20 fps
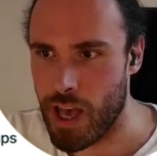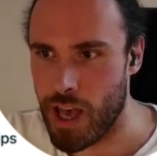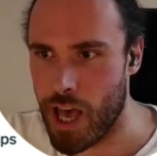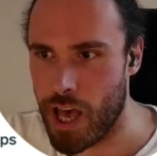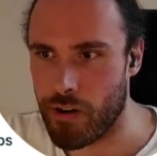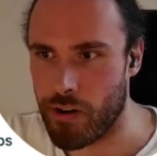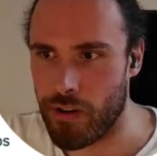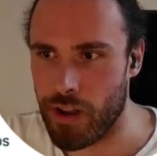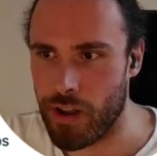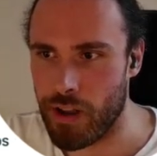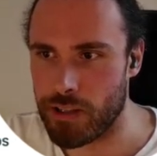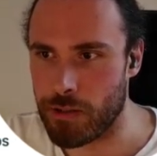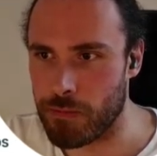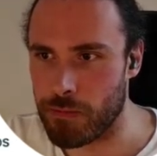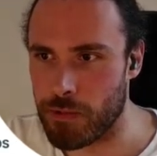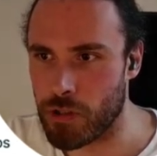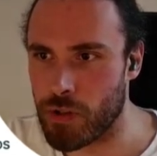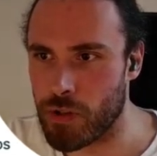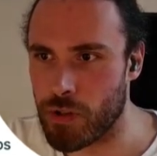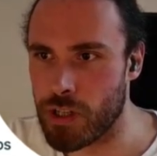I create some
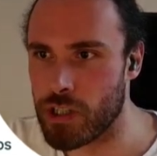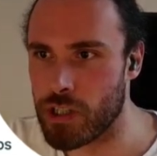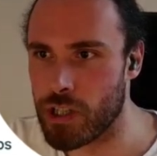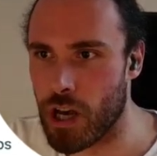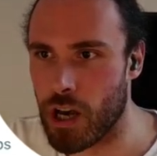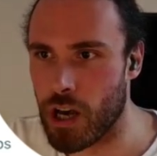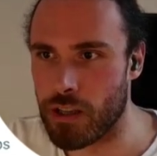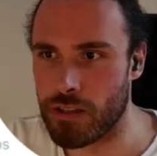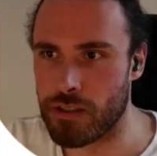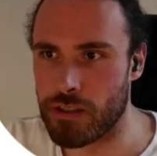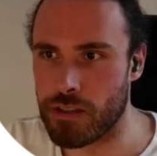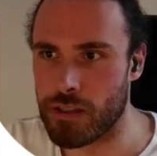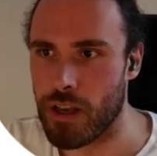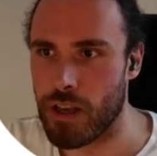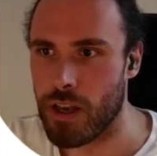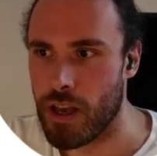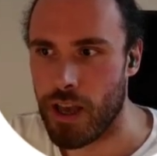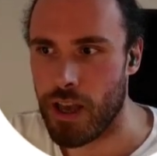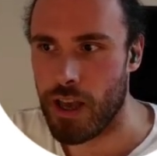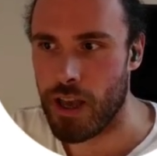screenshots.
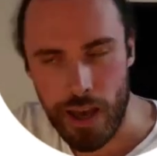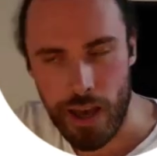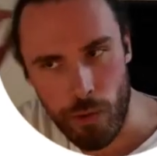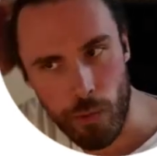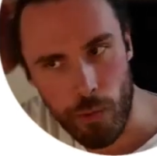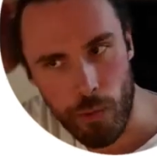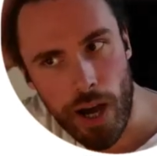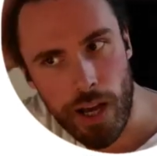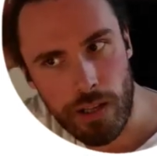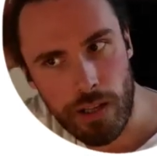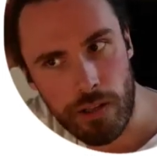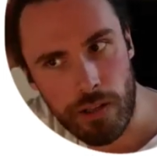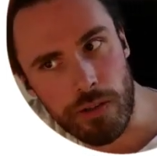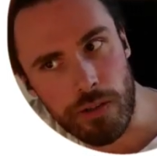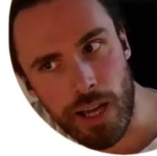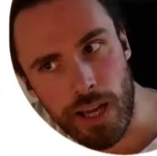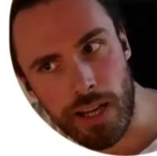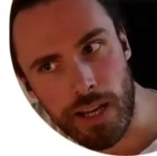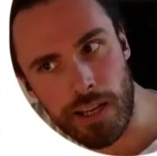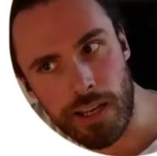And why I do
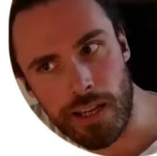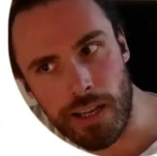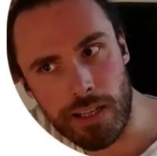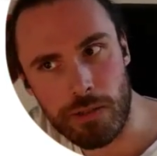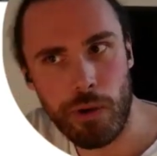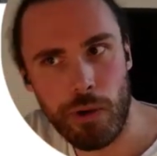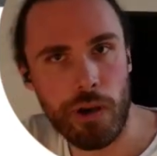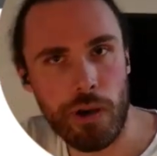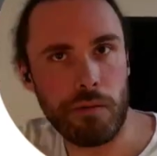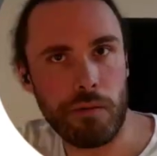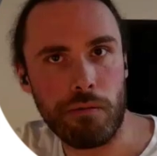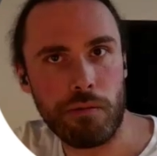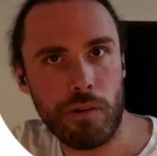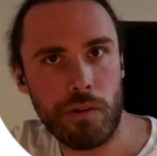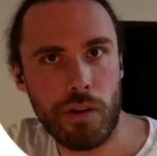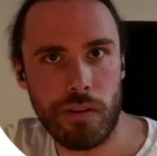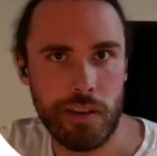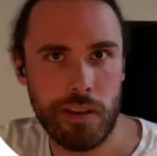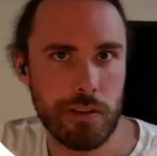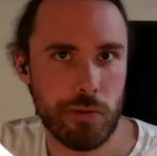that is, well,
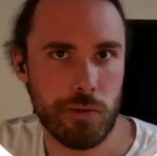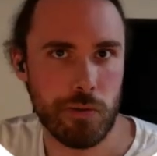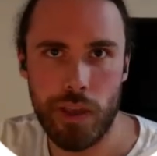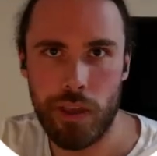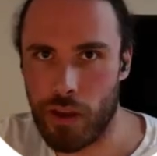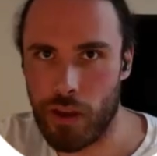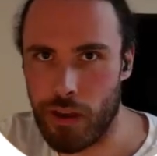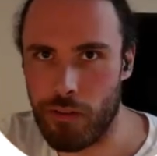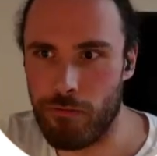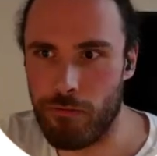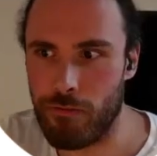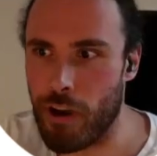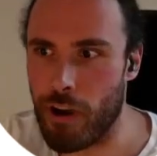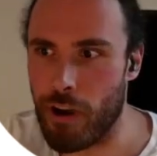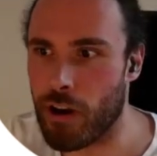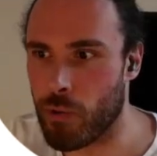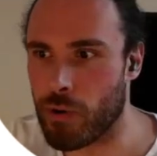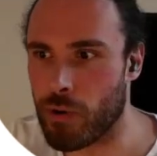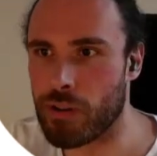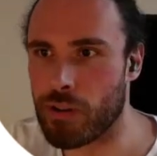this way you can
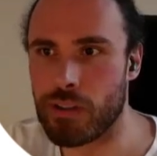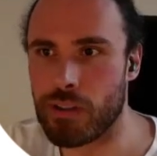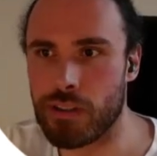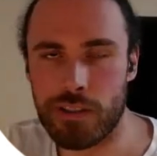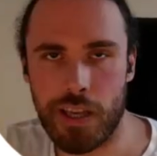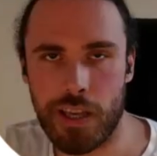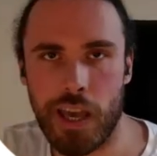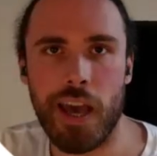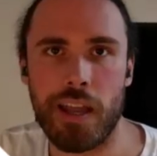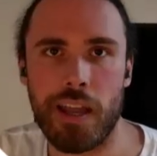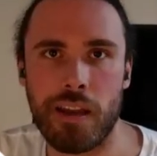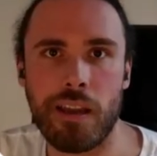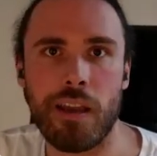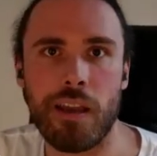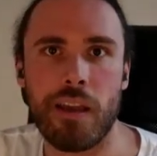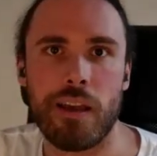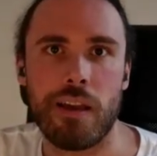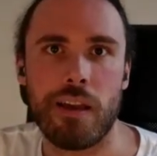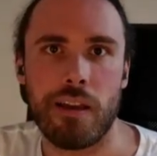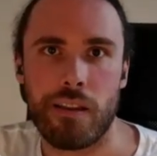very quickly scan
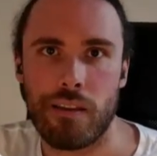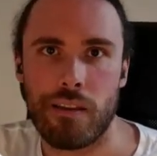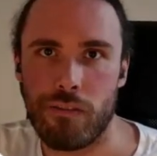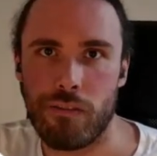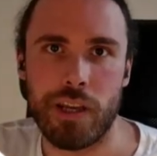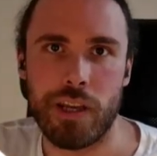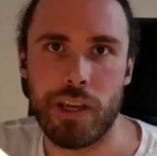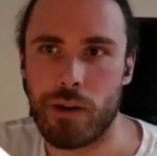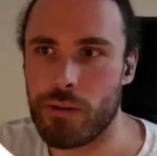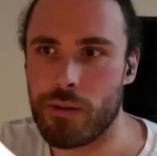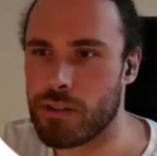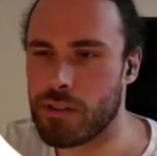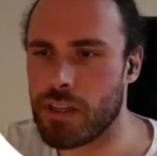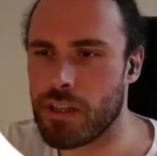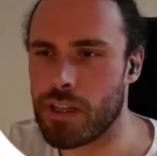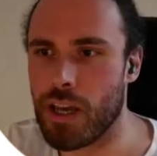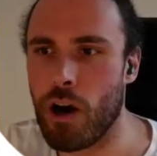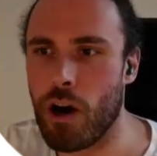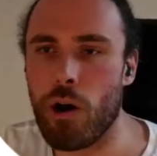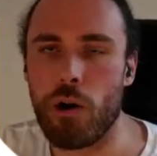the video and
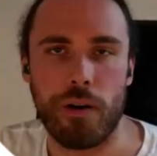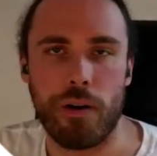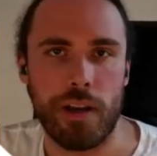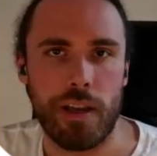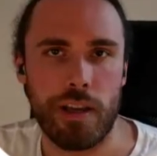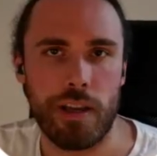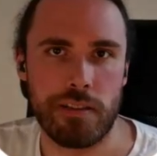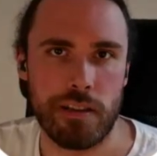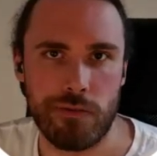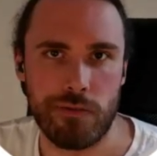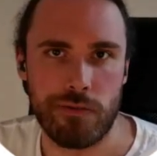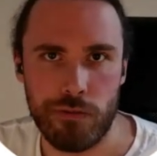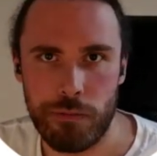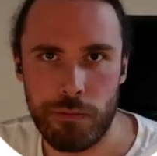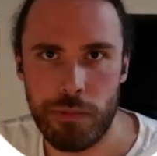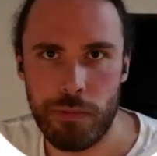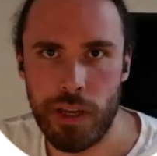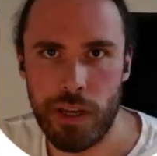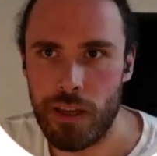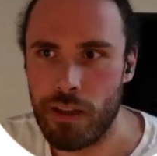see, oh, is this for
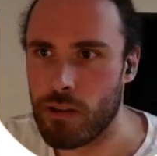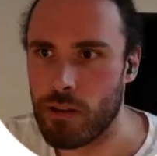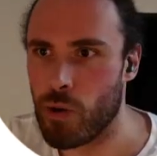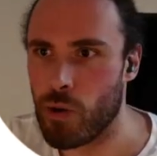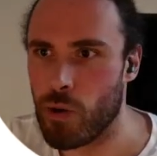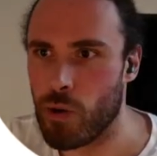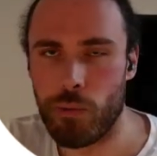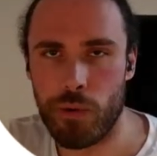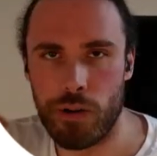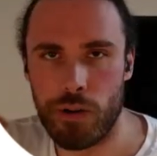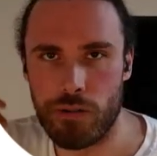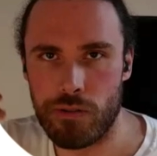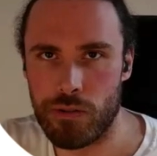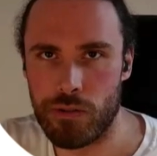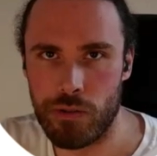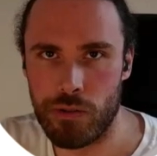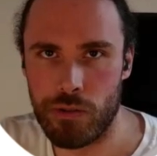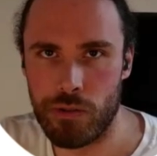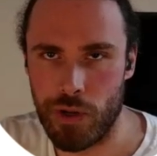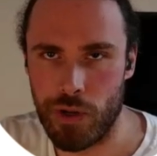me? Do I want
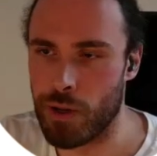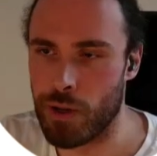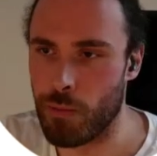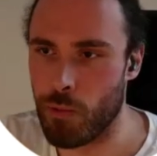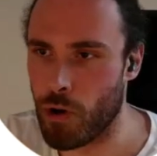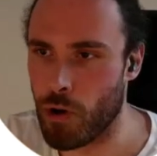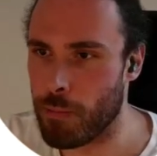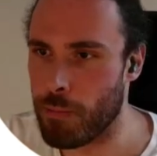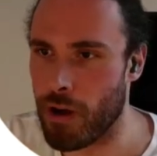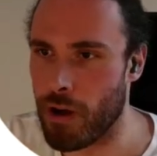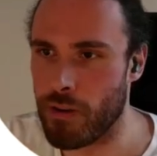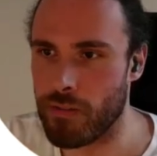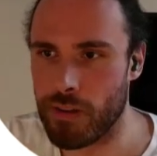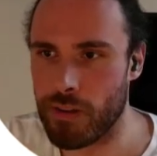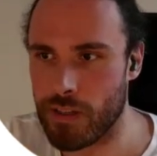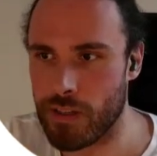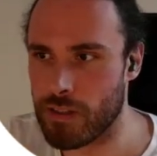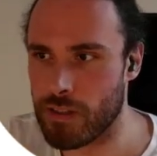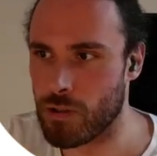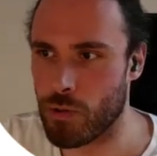to hear more about
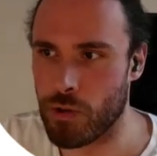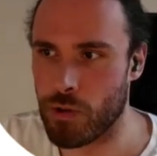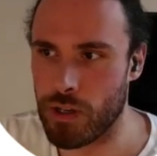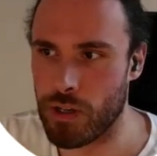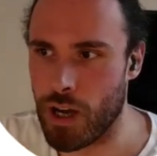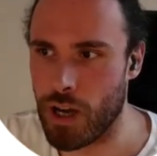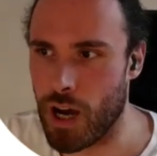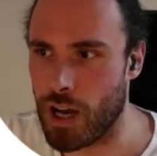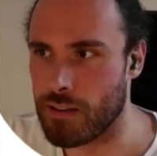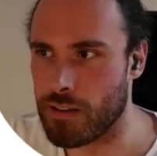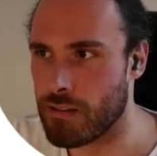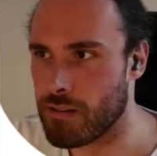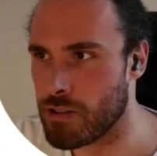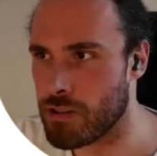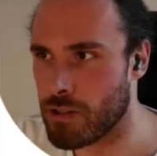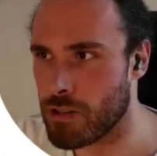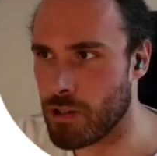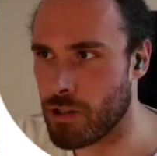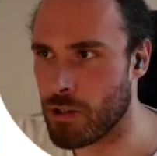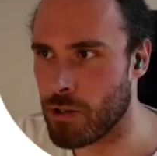this or not?
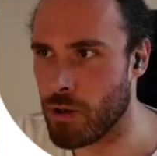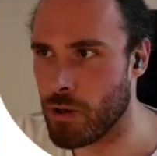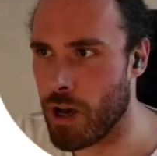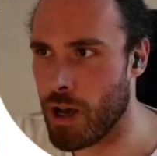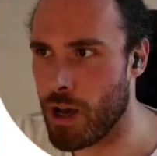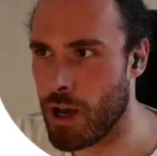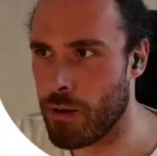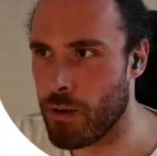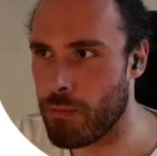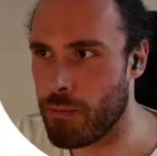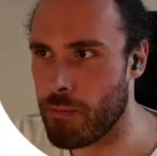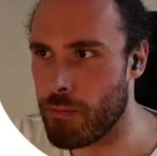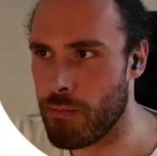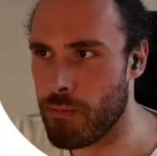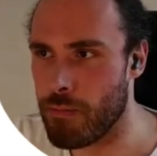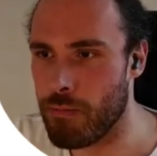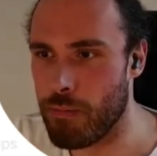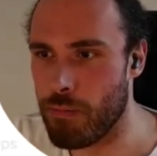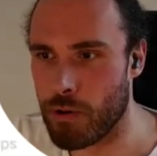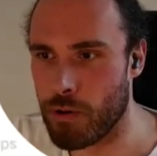So
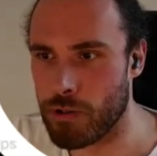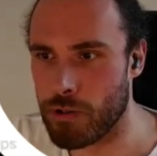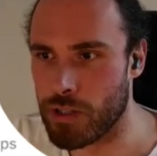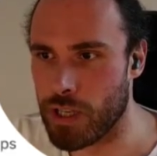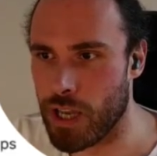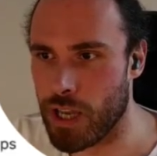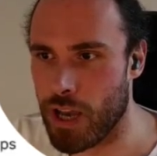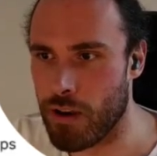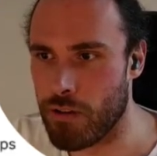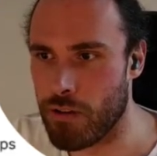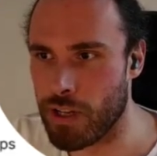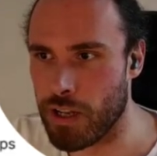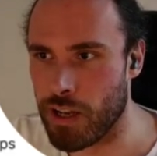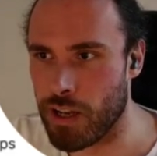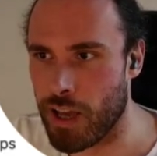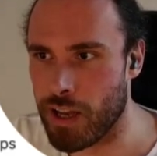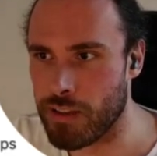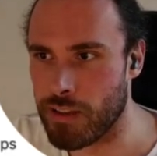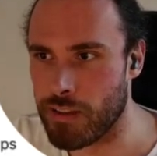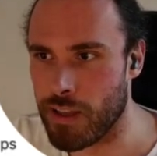personally, I really
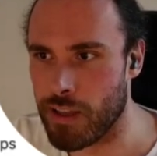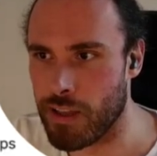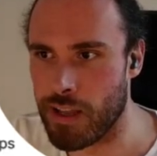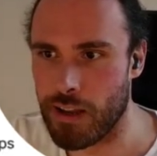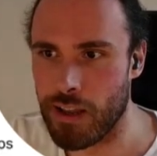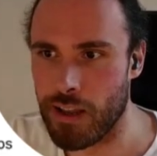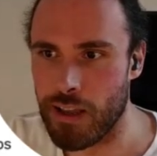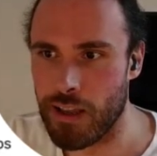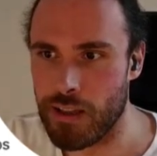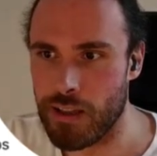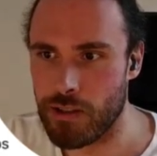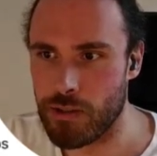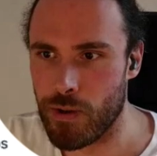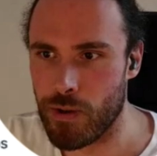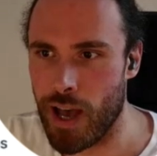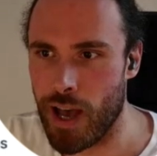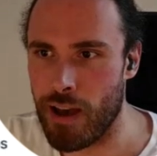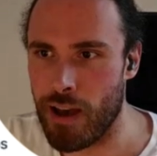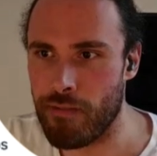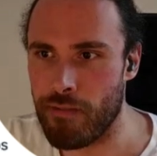like that to
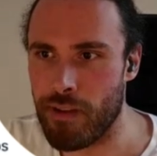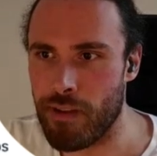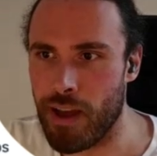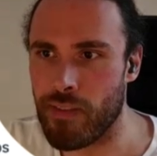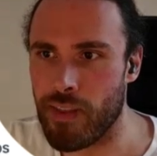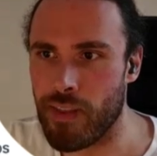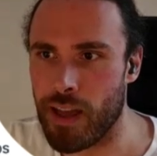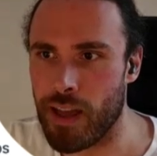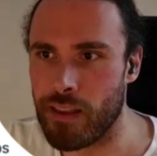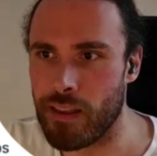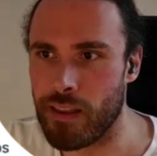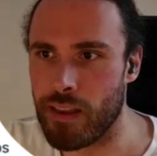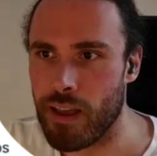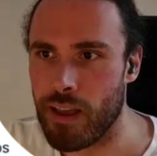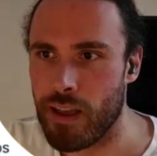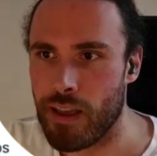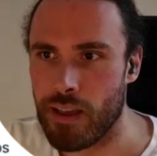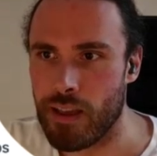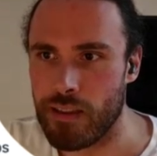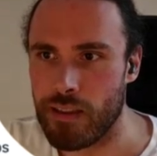have. And then
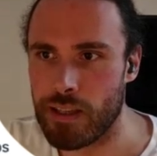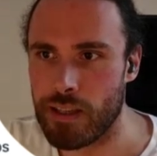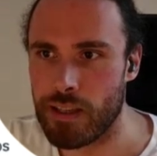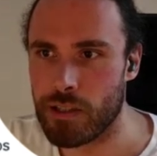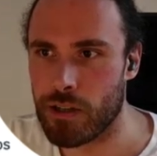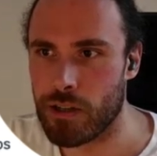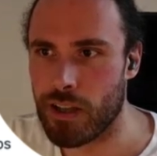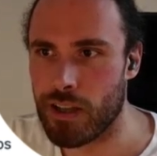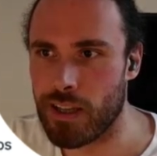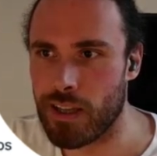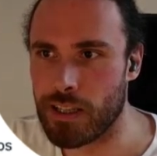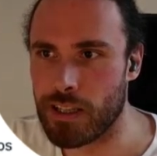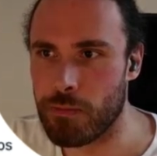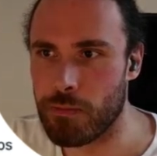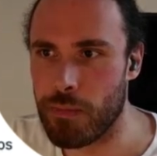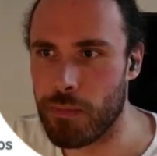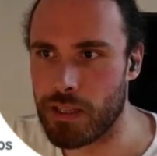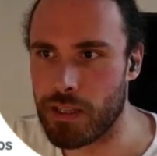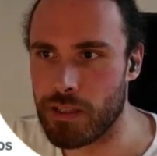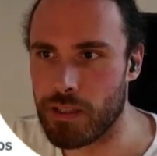these are the links
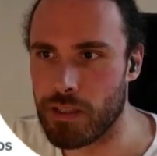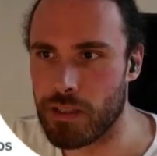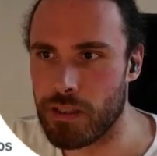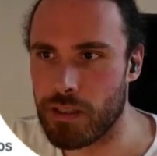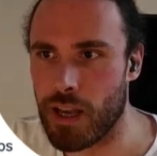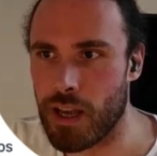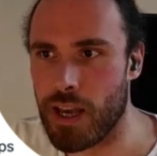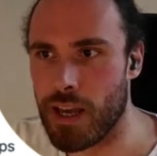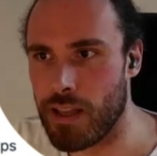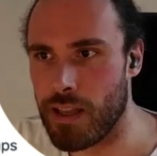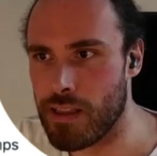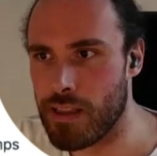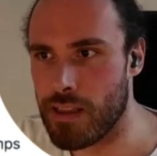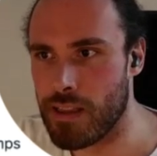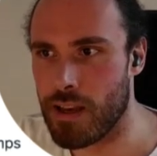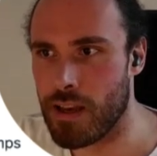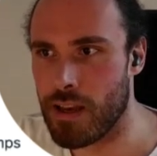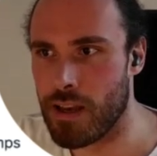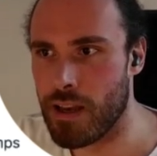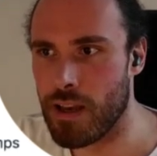mentioned in
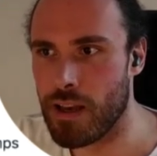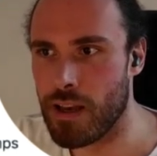the